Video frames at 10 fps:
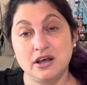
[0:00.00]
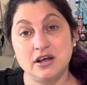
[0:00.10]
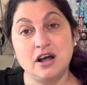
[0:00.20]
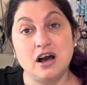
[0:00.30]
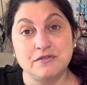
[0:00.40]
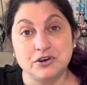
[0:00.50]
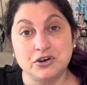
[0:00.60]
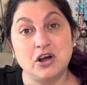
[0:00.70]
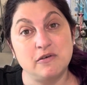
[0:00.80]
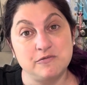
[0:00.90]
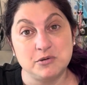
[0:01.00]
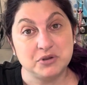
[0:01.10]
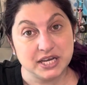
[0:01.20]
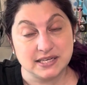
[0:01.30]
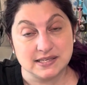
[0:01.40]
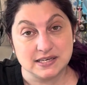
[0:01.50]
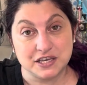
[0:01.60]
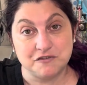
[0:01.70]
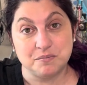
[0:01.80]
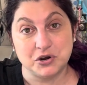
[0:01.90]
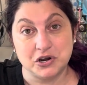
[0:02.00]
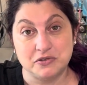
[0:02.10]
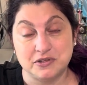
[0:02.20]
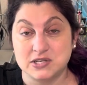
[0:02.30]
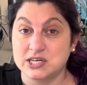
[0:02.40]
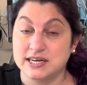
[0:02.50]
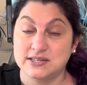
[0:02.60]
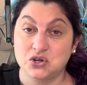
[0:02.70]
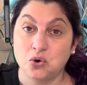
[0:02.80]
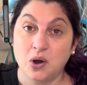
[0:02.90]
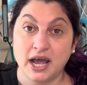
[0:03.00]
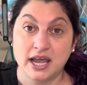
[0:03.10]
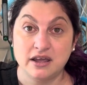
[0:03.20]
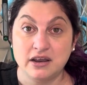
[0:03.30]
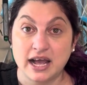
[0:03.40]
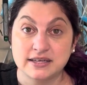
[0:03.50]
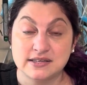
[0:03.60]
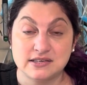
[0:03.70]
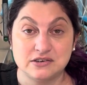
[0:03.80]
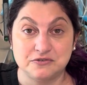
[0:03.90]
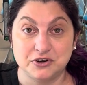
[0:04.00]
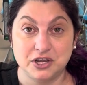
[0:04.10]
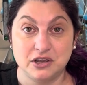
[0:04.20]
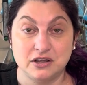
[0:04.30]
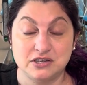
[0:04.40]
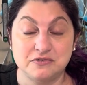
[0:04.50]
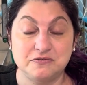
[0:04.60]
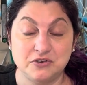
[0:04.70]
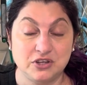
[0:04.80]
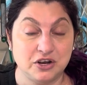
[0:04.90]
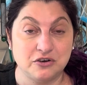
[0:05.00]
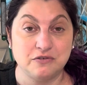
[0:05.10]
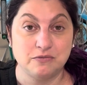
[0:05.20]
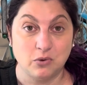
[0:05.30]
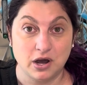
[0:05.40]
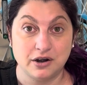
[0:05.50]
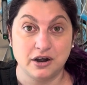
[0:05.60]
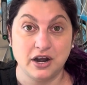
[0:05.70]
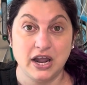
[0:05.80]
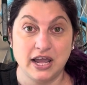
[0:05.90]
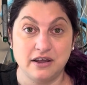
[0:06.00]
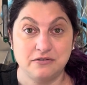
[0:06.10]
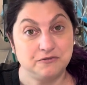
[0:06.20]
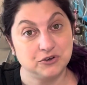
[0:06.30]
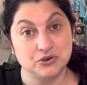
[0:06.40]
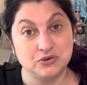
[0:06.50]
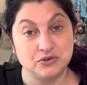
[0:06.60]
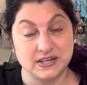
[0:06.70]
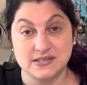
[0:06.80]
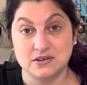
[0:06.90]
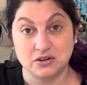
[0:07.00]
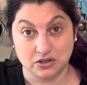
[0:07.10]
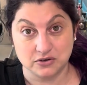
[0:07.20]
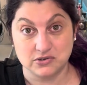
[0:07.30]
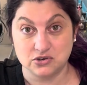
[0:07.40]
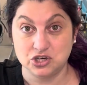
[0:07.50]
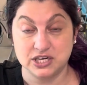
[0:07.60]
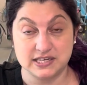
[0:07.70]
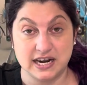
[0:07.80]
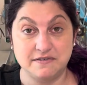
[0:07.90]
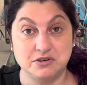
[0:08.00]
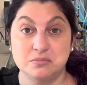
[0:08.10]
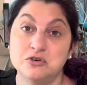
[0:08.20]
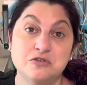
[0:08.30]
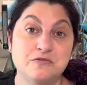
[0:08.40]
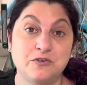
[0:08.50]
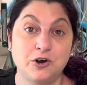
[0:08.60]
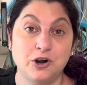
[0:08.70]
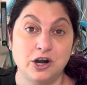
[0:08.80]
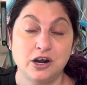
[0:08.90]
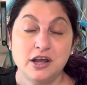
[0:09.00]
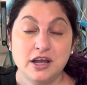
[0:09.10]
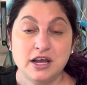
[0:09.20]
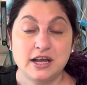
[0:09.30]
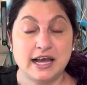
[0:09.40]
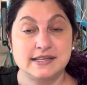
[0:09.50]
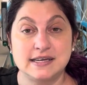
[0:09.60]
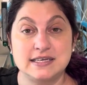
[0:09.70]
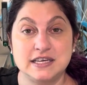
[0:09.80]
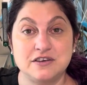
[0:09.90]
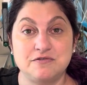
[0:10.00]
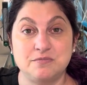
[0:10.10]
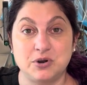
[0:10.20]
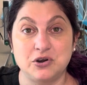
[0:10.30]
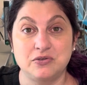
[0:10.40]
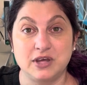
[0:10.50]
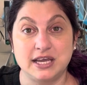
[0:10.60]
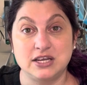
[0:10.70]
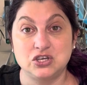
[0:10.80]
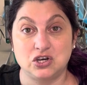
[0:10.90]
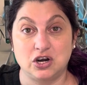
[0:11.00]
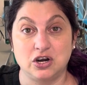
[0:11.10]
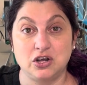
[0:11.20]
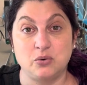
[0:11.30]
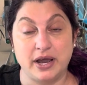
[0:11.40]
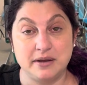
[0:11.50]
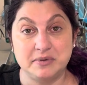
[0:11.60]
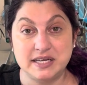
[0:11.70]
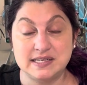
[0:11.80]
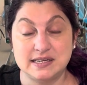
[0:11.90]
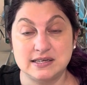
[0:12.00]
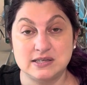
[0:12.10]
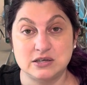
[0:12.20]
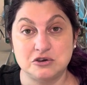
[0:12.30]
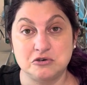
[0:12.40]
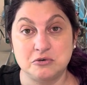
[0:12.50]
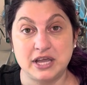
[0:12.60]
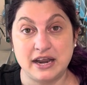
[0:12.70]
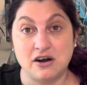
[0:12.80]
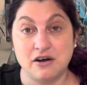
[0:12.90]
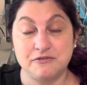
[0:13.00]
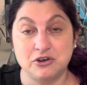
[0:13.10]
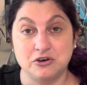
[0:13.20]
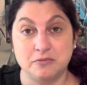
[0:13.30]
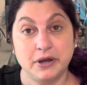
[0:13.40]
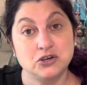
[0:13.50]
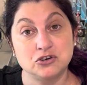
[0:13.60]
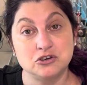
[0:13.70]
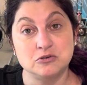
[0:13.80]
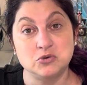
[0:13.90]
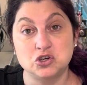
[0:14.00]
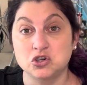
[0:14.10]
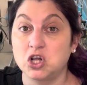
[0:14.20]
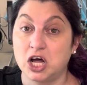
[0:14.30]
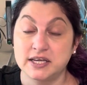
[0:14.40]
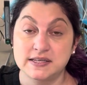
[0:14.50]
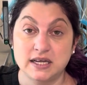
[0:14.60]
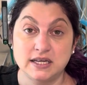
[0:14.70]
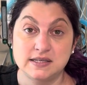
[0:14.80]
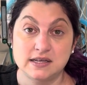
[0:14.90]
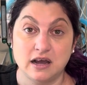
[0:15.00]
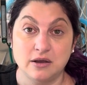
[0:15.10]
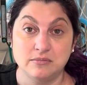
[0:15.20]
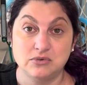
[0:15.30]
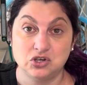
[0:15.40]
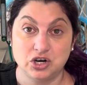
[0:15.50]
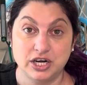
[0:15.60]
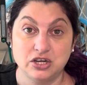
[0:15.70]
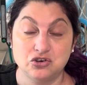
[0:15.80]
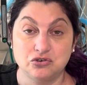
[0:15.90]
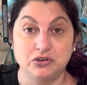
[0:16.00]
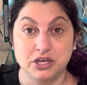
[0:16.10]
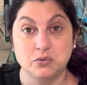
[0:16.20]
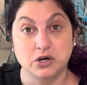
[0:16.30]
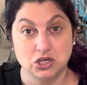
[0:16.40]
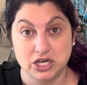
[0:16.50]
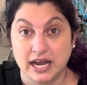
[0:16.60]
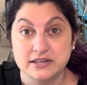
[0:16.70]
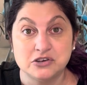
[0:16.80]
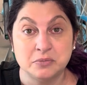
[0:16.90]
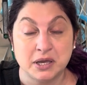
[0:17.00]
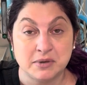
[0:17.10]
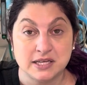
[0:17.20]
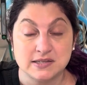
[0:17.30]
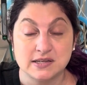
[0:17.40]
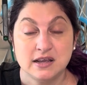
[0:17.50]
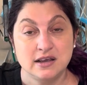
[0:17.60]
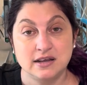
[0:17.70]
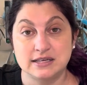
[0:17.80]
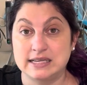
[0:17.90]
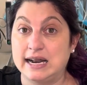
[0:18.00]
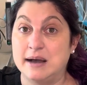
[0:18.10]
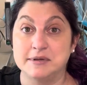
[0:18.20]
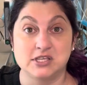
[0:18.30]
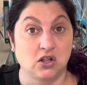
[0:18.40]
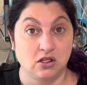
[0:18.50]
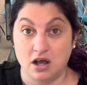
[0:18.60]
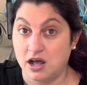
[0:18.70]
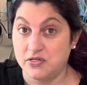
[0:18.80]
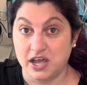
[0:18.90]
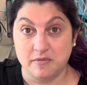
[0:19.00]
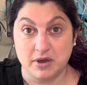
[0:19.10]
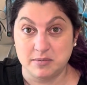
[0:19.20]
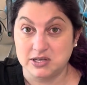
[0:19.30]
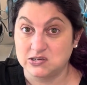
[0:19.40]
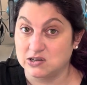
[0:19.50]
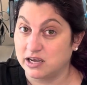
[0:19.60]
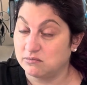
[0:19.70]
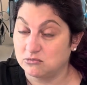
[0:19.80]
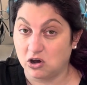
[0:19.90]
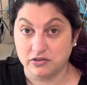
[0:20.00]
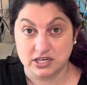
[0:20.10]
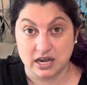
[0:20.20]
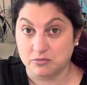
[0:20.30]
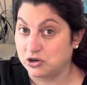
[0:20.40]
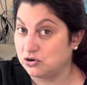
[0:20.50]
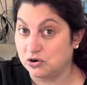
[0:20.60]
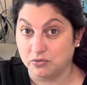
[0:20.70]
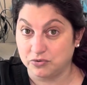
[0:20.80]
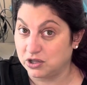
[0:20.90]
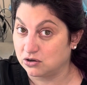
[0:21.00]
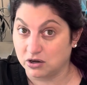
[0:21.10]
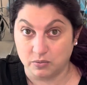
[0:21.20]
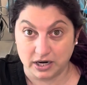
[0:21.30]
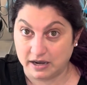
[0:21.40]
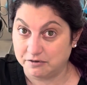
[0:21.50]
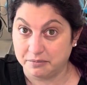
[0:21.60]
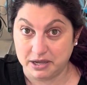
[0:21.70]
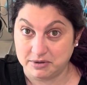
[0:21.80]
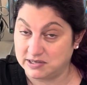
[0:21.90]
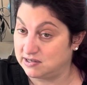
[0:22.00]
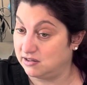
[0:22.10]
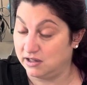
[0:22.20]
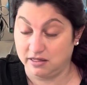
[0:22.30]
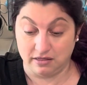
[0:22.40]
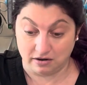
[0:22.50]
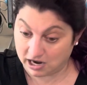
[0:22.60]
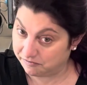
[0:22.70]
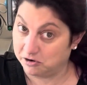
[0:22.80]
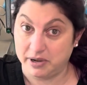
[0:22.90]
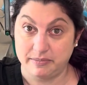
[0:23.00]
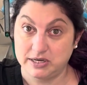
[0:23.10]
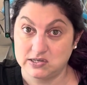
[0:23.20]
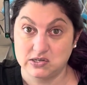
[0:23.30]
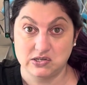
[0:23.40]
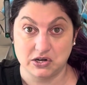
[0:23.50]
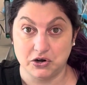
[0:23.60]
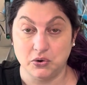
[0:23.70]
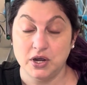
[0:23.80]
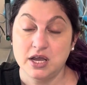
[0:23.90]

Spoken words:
covered, comfy place to give birth that's nice and quiet, access to water and food that's close so she doesn't have to move far. Cats like to give birth like in dark, quiet places, so gate off your bedrooms, your closets, to try to control like where she has her babies, because that happens a lot. They have babies like all the time where you don't think they're going to want to have their babies, and then they're having their babies. So